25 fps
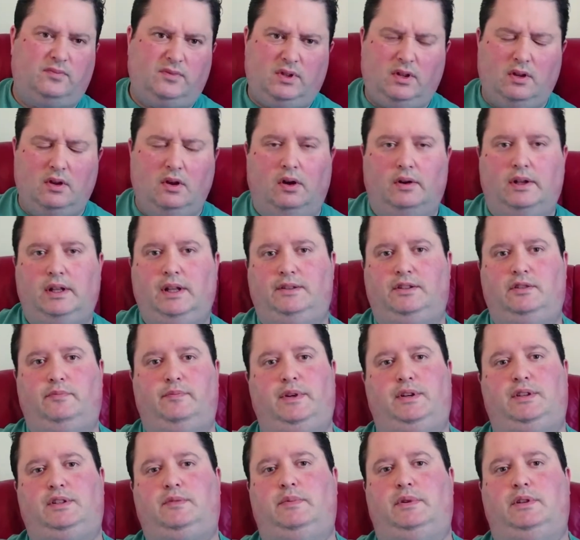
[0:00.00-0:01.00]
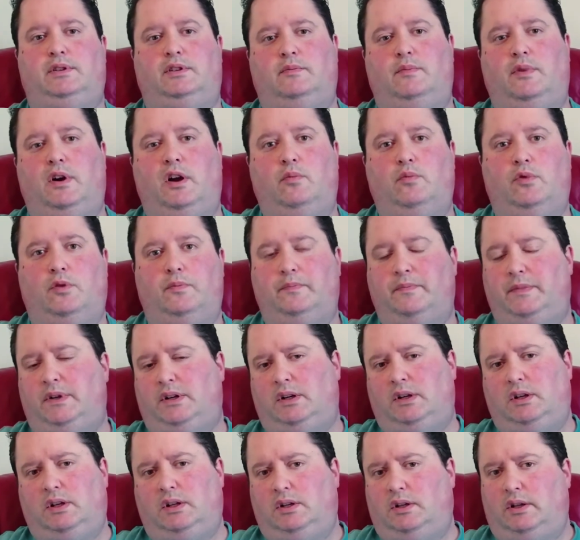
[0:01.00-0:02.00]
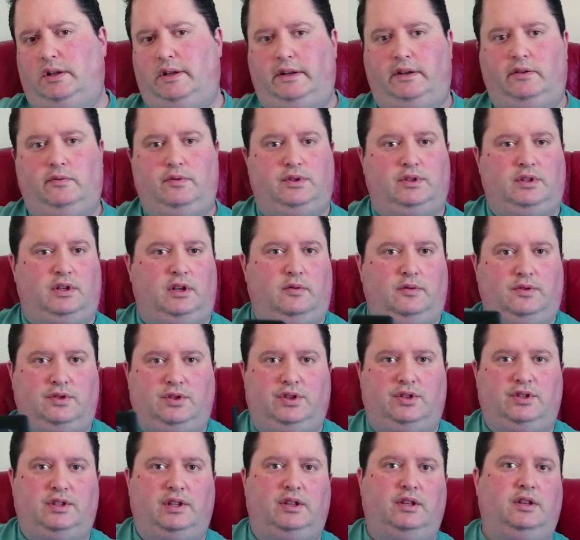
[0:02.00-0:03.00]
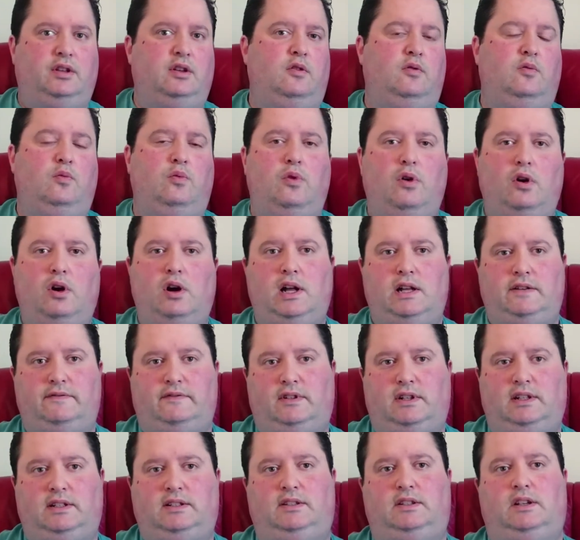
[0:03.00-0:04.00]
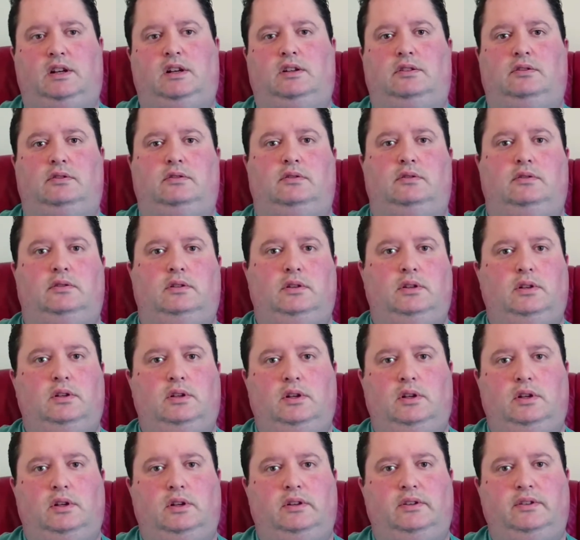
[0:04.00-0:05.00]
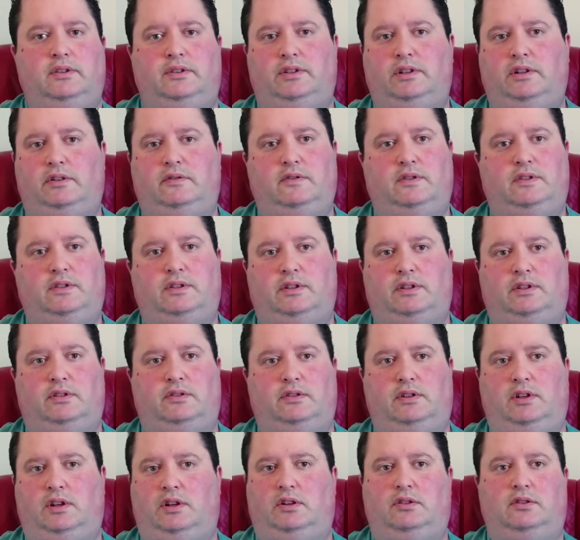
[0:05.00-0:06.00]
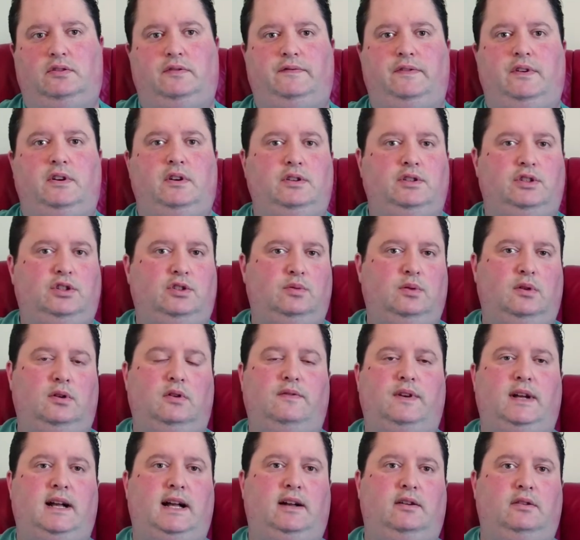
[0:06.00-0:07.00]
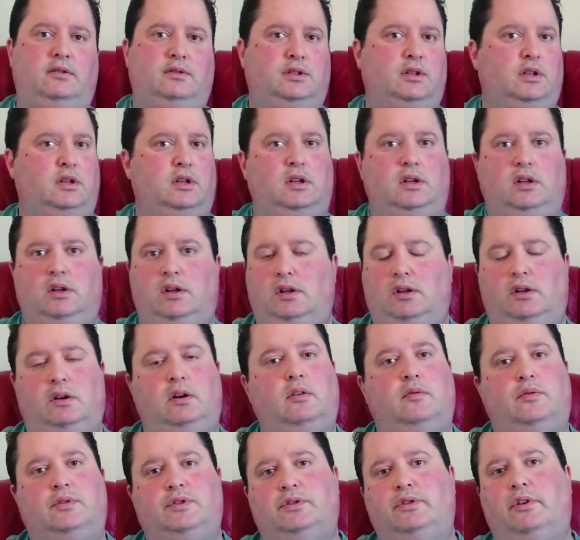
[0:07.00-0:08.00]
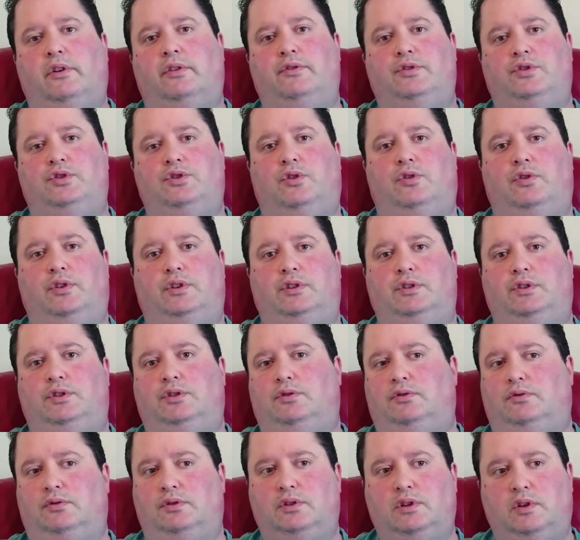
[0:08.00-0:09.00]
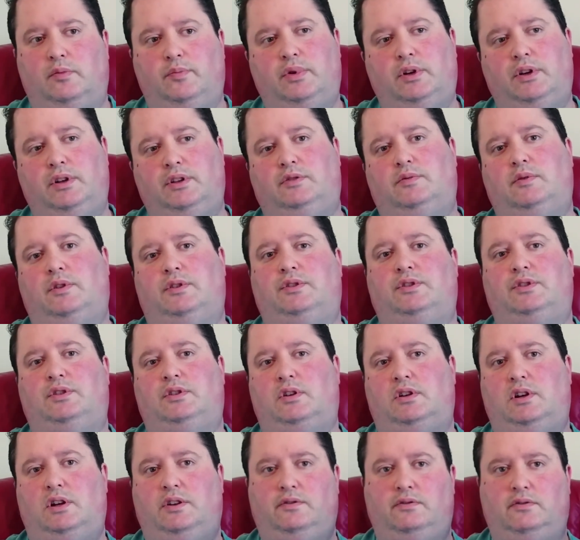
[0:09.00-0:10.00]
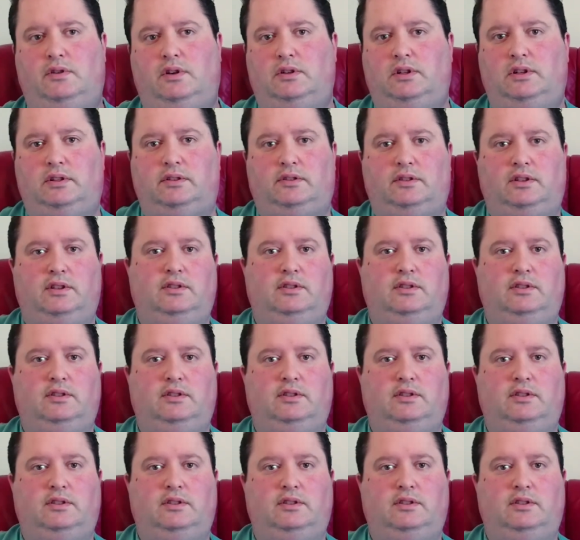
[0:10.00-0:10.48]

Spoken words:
I'll get to Bixby in a moment. And I was just thinking, what have I done? Seriously, you know, the first 12 hours, I was not enjoying it at all. So I put it to one side, I thought I'd